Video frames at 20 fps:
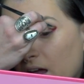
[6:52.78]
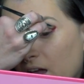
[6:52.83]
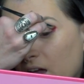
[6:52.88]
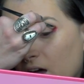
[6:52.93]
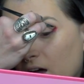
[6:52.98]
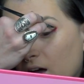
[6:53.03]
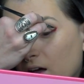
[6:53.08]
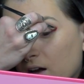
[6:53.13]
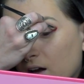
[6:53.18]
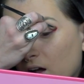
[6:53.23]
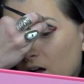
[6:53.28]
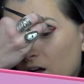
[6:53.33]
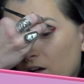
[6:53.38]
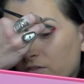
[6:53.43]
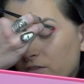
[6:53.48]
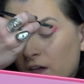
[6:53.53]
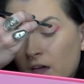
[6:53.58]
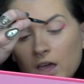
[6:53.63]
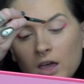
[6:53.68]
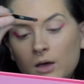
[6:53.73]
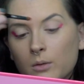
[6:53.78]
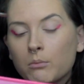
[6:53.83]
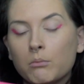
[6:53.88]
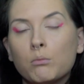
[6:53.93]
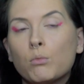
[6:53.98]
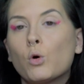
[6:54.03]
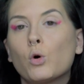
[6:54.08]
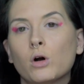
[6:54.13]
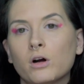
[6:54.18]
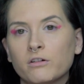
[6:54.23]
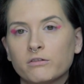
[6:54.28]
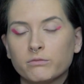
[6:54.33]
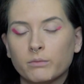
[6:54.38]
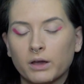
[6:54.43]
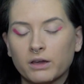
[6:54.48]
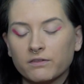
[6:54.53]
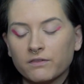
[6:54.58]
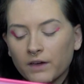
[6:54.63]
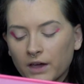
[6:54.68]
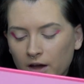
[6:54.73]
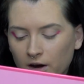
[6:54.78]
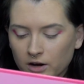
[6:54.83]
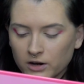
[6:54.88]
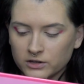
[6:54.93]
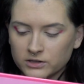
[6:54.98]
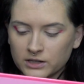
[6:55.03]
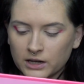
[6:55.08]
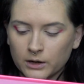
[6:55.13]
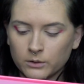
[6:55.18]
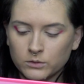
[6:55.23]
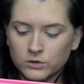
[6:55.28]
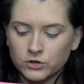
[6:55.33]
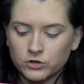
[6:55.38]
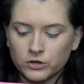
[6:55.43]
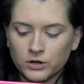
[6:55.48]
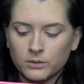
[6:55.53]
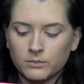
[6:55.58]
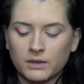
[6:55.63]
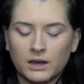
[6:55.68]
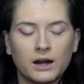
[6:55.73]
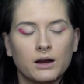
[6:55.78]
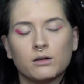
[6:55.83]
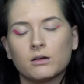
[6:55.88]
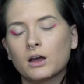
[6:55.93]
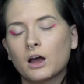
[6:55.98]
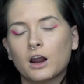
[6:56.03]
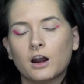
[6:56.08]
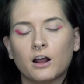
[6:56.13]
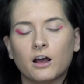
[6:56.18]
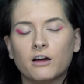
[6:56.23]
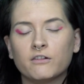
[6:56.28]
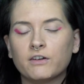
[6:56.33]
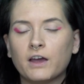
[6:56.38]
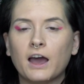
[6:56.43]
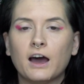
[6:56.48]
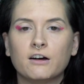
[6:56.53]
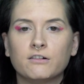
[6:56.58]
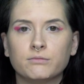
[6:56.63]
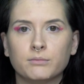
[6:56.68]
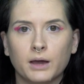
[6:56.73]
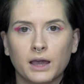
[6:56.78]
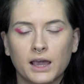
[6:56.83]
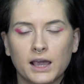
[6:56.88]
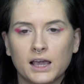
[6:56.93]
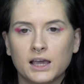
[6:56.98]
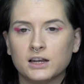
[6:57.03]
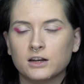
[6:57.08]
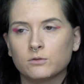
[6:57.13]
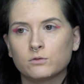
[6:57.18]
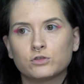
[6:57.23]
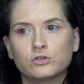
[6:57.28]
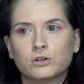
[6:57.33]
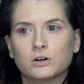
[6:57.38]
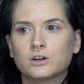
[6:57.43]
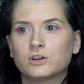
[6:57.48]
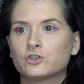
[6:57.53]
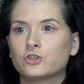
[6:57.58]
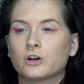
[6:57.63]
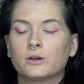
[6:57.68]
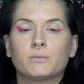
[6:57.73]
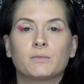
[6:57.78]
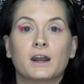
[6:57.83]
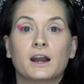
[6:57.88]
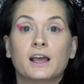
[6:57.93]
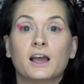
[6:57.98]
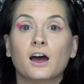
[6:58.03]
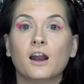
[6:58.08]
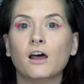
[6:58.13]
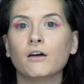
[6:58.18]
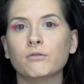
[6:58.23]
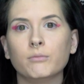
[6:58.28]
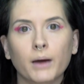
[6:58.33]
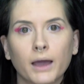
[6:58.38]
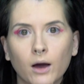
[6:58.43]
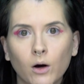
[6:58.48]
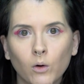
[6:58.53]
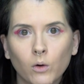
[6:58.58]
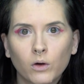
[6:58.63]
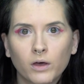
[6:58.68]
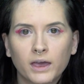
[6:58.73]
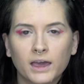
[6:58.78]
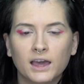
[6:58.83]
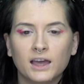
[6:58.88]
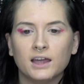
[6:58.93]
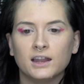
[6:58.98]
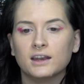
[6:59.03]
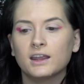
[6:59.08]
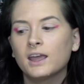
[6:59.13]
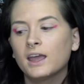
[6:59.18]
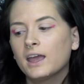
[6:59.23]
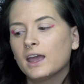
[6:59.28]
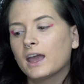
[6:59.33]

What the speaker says: I cut off more of my fingers. I would dream that I cut off half my hand. I would dream that I cut off my whole hand.